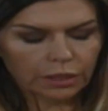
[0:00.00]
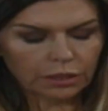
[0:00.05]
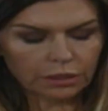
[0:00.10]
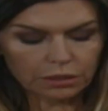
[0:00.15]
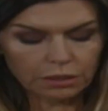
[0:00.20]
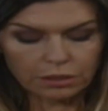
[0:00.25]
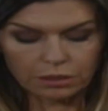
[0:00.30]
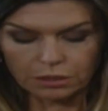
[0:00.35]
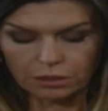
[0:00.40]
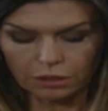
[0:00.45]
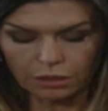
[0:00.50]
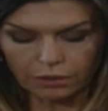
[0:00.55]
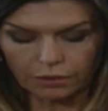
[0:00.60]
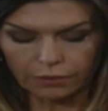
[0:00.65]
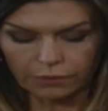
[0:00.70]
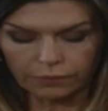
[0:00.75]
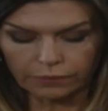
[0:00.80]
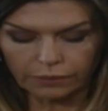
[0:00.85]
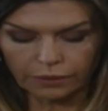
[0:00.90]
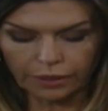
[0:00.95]
because
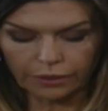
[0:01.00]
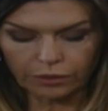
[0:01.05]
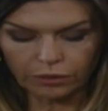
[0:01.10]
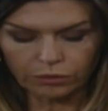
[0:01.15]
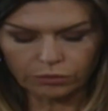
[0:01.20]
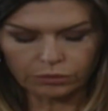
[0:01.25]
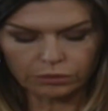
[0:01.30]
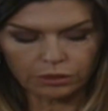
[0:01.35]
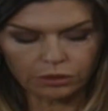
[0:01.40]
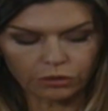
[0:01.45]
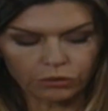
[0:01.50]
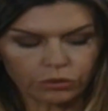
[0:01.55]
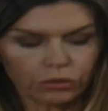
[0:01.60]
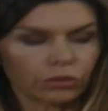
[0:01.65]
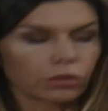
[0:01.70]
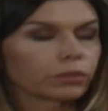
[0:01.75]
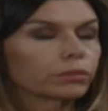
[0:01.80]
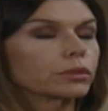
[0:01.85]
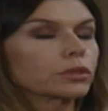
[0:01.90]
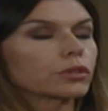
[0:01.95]
uh, I know that you
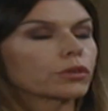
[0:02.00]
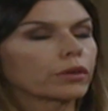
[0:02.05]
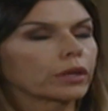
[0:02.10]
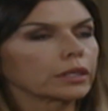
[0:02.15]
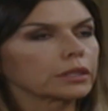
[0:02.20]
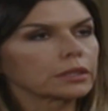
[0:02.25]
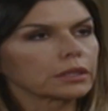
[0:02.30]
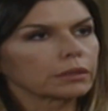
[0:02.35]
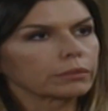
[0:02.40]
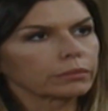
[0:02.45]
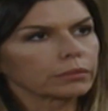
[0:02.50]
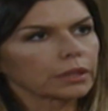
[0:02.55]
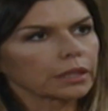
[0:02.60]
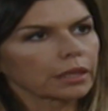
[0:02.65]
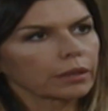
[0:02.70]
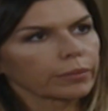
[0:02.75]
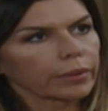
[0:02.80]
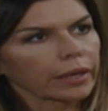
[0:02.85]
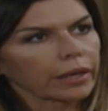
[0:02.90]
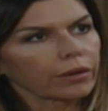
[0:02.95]
thought it was crazy me
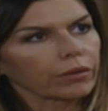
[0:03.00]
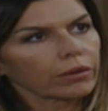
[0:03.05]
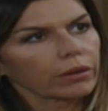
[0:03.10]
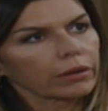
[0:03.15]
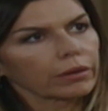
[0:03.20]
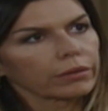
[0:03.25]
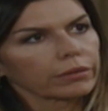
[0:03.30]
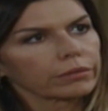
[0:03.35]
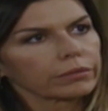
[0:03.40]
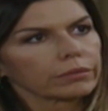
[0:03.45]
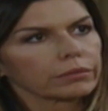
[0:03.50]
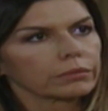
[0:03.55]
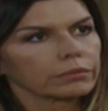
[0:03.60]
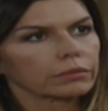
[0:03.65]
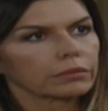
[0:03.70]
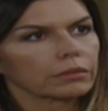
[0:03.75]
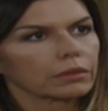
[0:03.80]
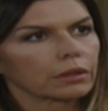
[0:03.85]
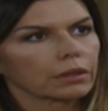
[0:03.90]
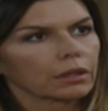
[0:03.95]
coming out here,
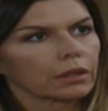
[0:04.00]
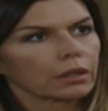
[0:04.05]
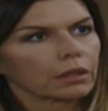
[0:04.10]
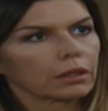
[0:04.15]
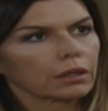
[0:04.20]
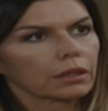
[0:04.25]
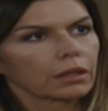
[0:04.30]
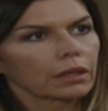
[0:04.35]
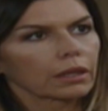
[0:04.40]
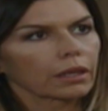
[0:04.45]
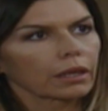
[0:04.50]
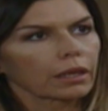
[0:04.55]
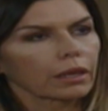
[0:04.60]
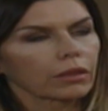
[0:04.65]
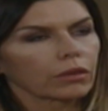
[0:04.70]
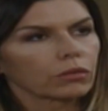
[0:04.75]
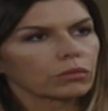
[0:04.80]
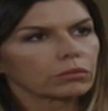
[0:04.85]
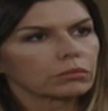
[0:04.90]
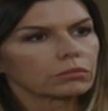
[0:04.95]

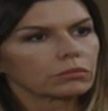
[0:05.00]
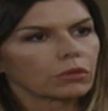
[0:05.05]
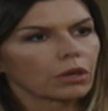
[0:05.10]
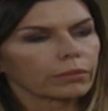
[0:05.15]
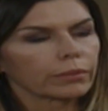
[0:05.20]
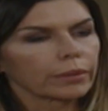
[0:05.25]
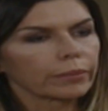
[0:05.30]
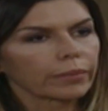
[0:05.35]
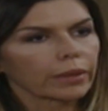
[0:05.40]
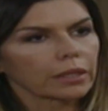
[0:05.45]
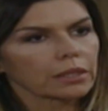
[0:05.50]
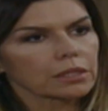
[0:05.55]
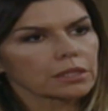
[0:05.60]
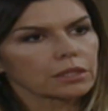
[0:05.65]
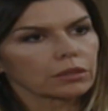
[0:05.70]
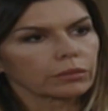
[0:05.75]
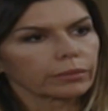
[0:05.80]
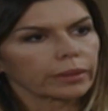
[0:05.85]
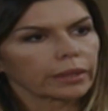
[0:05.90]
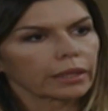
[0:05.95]
thinking that Robin might
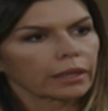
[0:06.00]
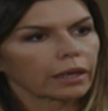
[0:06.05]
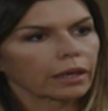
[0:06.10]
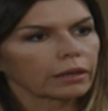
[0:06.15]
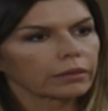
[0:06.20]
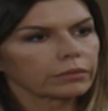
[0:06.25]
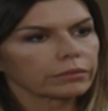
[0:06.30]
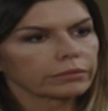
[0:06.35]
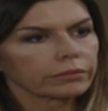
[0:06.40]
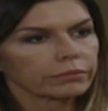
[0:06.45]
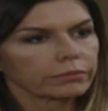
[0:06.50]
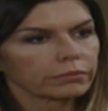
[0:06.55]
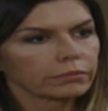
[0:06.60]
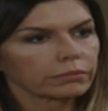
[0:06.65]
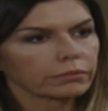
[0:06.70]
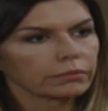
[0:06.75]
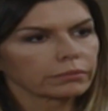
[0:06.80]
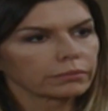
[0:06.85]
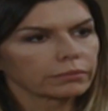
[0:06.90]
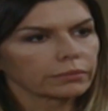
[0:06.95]
still be alive
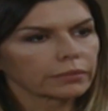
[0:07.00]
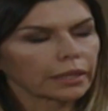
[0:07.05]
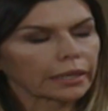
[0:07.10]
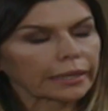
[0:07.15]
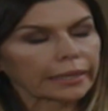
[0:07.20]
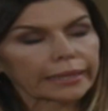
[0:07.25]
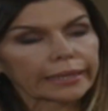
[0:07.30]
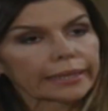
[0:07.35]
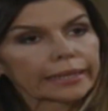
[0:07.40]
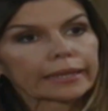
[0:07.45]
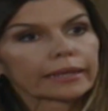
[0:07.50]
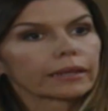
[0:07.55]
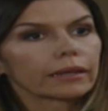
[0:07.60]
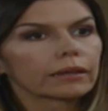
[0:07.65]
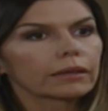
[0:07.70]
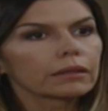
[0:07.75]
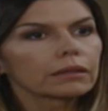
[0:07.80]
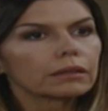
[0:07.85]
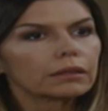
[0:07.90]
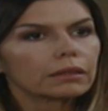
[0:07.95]
at the
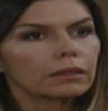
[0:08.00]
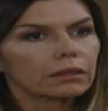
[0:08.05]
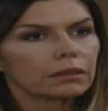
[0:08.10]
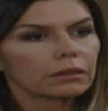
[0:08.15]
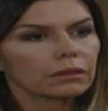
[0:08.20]
clinic.